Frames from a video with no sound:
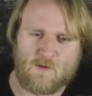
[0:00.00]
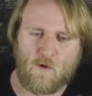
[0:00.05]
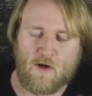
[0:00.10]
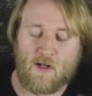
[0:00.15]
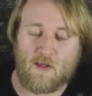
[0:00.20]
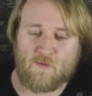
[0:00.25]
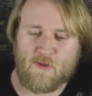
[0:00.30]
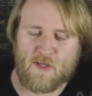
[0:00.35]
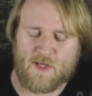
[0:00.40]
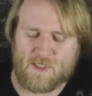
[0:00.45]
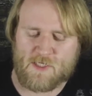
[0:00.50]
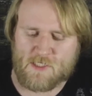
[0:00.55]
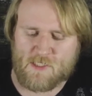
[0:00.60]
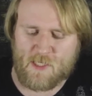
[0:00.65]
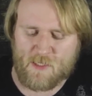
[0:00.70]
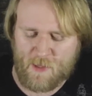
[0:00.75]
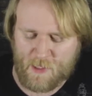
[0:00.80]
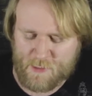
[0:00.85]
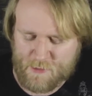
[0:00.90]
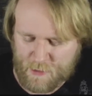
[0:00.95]
One of the places
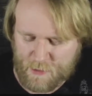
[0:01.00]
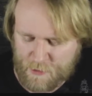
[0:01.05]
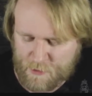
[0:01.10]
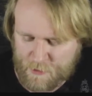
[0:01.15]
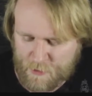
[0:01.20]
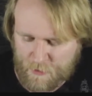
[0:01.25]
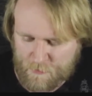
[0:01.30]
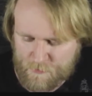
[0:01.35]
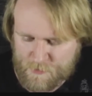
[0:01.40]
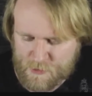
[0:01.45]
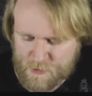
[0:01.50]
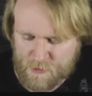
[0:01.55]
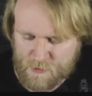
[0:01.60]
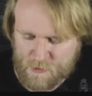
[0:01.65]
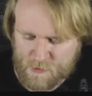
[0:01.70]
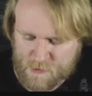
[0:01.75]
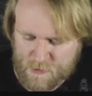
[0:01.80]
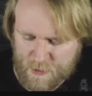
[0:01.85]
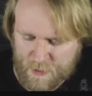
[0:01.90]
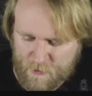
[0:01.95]
they like to hang out is
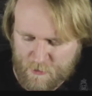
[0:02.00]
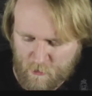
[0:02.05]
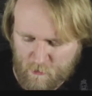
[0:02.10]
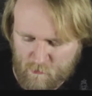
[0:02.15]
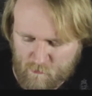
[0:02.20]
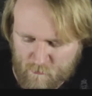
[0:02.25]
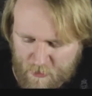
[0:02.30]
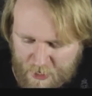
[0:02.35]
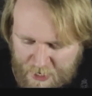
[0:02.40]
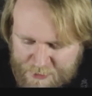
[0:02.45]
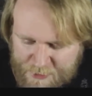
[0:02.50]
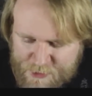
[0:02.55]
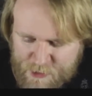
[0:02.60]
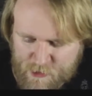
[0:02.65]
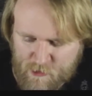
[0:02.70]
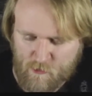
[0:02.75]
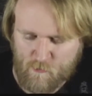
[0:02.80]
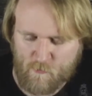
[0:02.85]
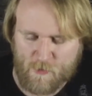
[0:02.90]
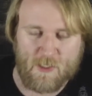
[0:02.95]
a site called
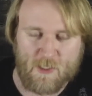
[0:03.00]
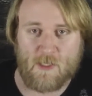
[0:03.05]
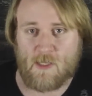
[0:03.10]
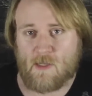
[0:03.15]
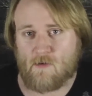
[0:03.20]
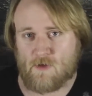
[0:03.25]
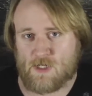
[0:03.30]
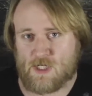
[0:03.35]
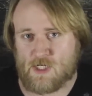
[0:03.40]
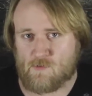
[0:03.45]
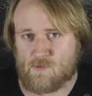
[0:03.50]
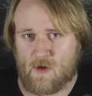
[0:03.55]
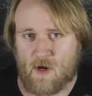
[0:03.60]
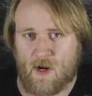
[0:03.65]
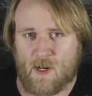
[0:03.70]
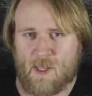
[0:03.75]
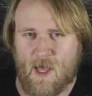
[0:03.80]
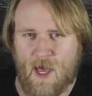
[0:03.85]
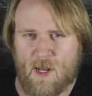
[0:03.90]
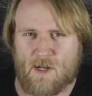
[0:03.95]
Rational Wiki, which is
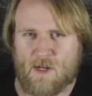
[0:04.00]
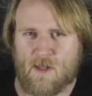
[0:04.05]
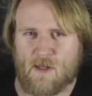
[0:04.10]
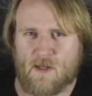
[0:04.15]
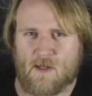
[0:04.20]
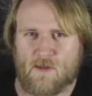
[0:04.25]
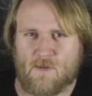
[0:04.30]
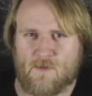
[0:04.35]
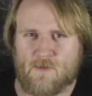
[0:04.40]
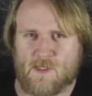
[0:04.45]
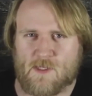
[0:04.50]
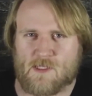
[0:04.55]
where I got uh,